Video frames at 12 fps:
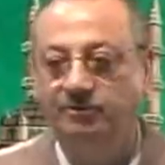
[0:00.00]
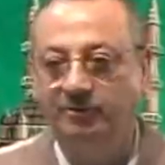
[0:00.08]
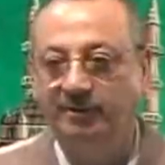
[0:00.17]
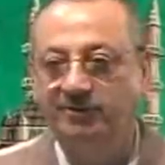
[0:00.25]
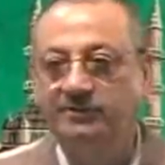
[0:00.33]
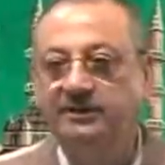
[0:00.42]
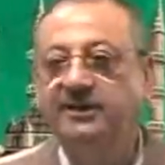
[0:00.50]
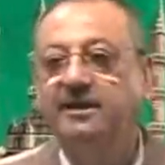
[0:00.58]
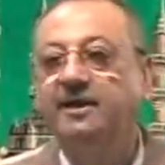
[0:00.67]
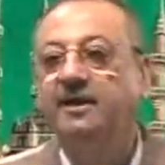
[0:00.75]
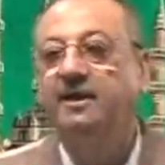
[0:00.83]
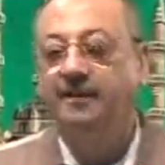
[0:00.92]
you can see,
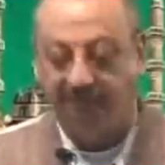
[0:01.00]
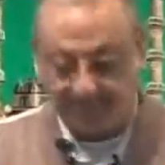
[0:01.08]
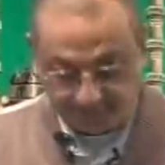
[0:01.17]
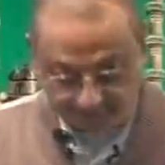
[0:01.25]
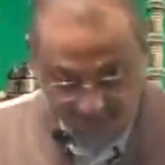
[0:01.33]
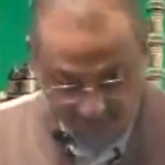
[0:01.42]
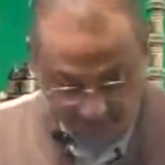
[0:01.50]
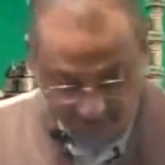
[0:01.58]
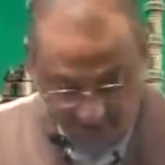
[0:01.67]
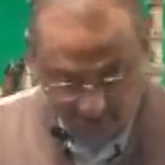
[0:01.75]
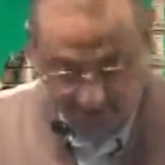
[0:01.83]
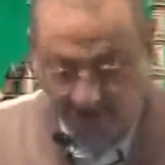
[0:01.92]

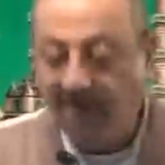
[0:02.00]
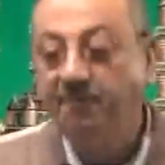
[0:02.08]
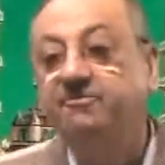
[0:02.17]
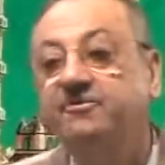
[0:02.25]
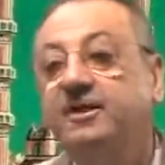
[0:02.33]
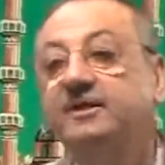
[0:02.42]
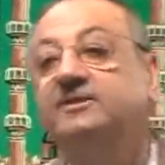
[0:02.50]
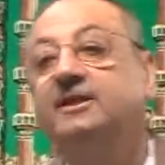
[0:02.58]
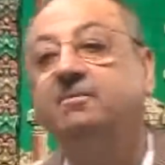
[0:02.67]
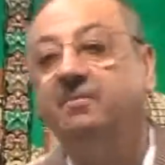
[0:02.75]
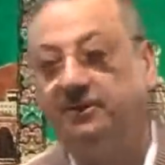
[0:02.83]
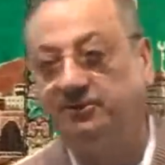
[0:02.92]
Hifzan is
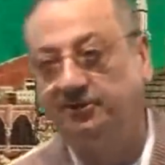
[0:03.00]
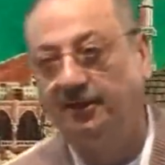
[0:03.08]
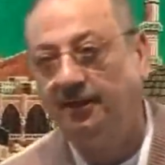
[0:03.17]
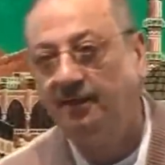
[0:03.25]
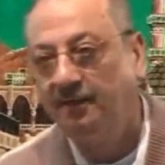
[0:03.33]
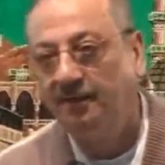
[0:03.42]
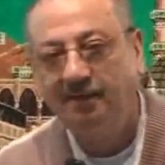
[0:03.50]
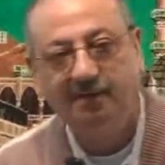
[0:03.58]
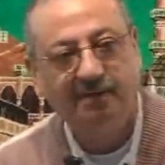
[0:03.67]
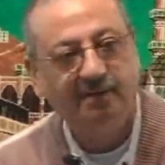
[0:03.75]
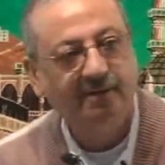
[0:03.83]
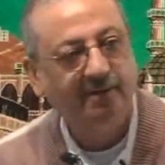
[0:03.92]
a master
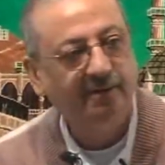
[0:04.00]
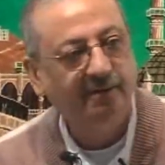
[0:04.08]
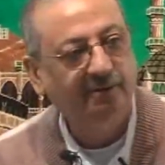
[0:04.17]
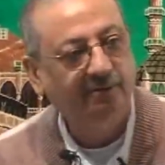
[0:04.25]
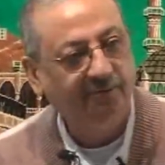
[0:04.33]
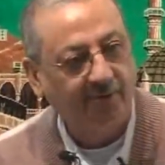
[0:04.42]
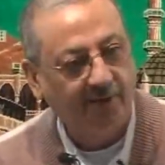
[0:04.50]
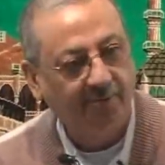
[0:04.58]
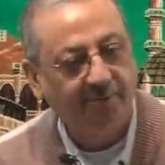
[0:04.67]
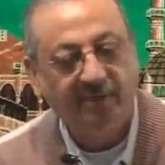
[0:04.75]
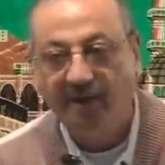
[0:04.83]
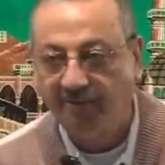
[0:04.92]
from
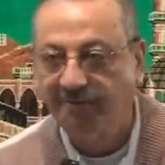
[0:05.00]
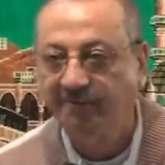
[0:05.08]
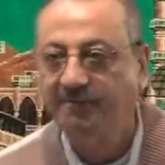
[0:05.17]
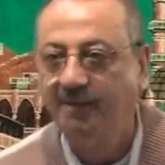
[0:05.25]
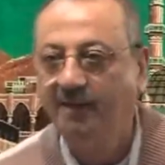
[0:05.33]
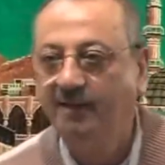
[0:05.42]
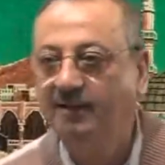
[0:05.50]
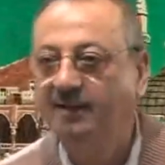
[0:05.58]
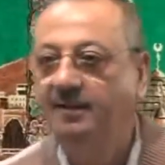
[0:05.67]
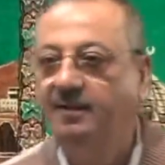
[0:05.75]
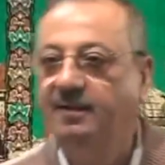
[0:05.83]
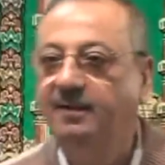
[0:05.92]
Hafiza,
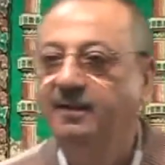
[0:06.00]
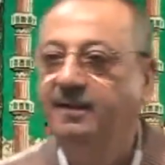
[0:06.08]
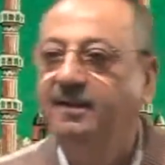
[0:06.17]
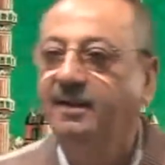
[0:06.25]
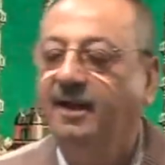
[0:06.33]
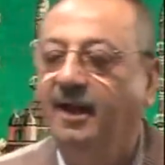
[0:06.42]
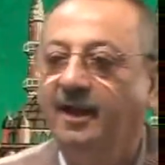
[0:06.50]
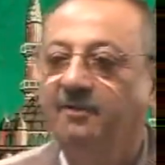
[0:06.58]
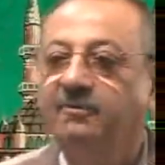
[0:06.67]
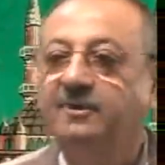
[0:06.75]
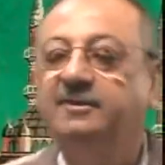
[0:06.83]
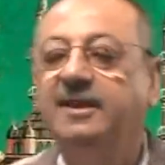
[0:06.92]
and
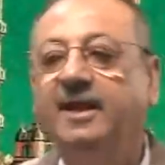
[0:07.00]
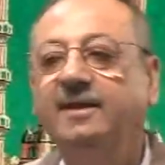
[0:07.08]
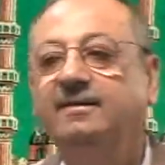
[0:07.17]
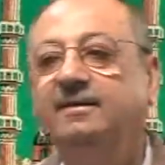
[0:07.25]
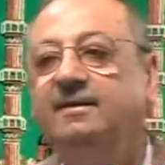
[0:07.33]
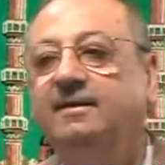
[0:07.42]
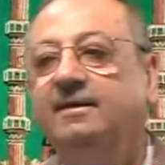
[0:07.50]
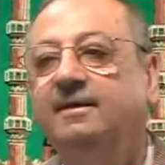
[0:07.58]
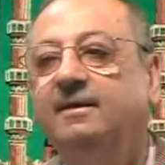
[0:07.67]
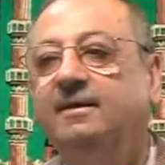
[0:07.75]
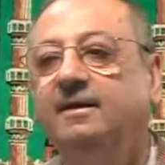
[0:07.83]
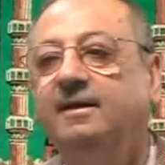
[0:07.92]
with that,
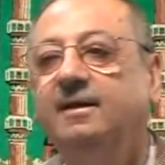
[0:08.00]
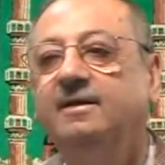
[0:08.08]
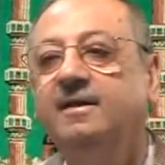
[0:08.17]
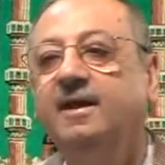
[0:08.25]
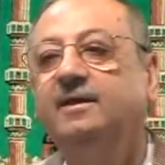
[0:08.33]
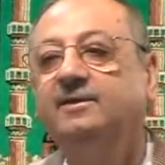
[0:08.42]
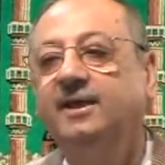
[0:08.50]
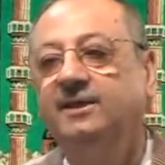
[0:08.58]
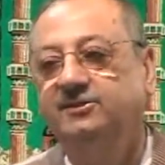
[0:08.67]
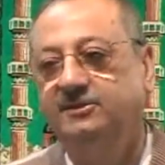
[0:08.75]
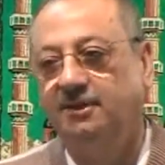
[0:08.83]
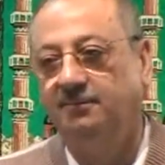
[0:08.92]
a Nath
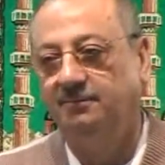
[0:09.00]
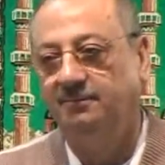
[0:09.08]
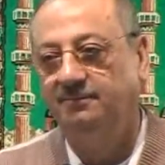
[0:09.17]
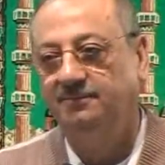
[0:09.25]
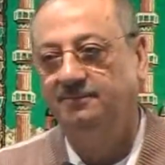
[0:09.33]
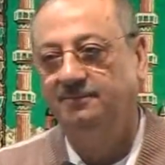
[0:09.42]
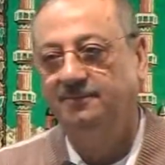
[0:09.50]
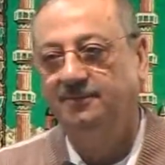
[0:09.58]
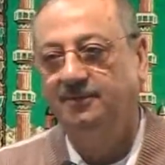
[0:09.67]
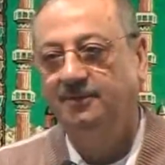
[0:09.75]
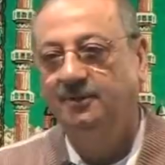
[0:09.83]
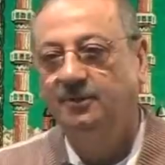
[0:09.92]
has come.
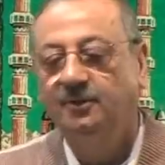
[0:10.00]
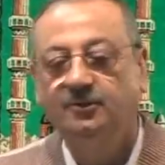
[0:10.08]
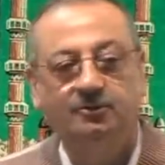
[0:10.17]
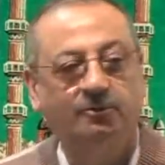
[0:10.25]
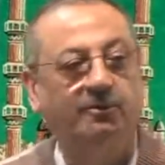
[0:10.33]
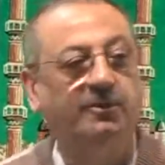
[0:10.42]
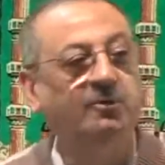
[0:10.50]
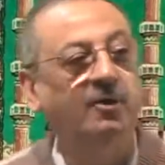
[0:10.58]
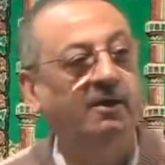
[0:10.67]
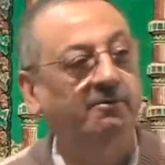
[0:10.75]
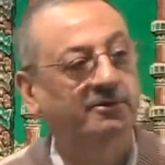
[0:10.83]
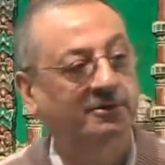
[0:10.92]
So when you
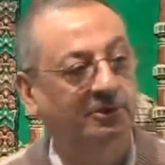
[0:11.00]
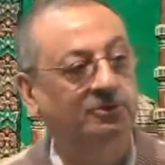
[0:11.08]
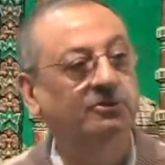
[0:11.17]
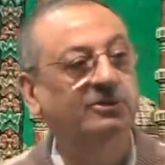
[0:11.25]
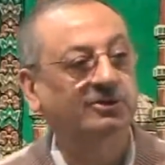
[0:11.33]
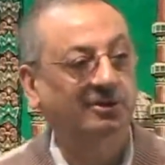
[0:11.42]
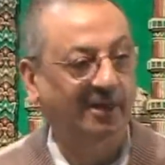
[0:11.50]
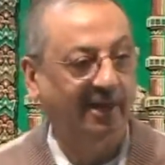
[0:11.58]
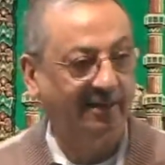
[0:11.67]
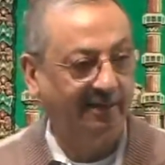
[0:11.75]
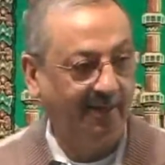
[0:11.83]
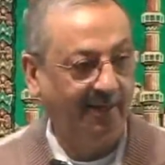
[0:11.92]
have a situation
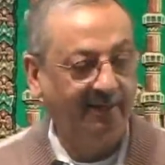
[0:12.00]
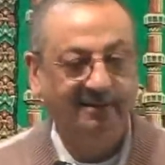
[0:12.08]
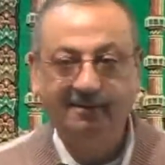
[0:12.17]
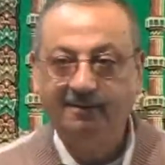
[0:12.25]
like that,